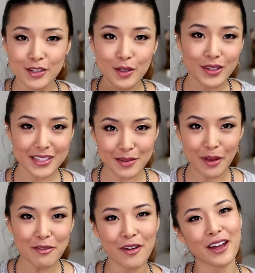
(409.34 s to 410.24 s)
So this is
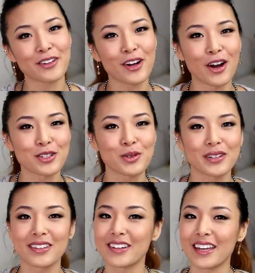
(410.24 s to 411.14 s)
my final
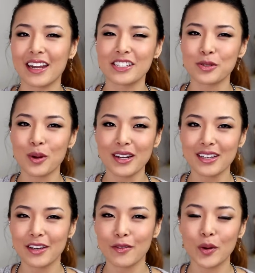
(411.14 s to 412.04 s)
contoured look, and I just
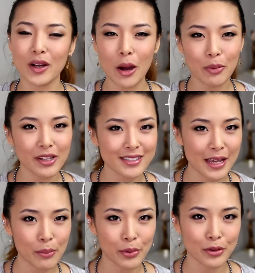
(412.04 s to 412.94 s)
wanted to give you a couple
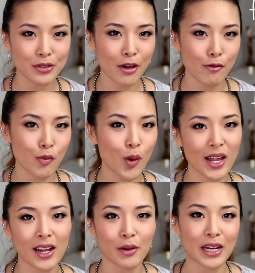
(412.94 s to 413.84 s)
examples of
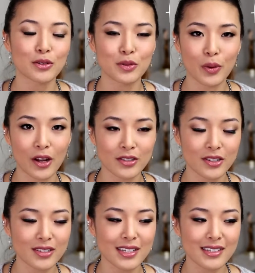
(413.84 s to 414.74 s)
when I would use
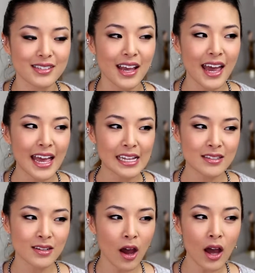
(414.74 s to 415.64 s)
bronzer. Since
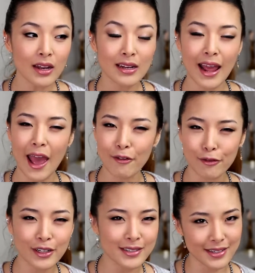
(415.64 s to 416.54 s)
it's not an
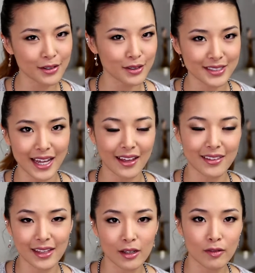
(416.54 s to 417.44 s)
every single day
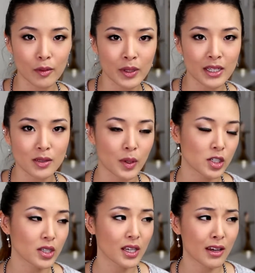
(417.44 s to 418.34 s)
thing for me,
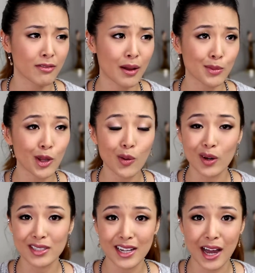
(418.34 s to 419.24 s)
especially if I'm low
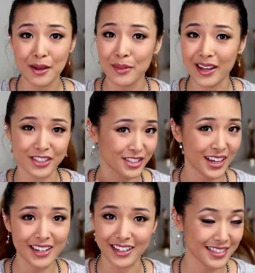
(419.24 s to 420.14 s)
on time, I
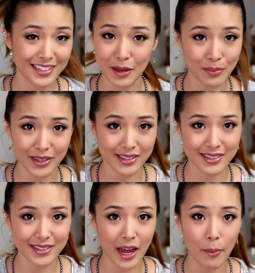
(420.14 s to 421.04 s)
just kind of skip this
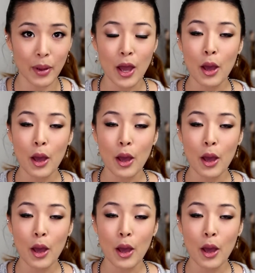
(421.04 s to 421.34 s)
step.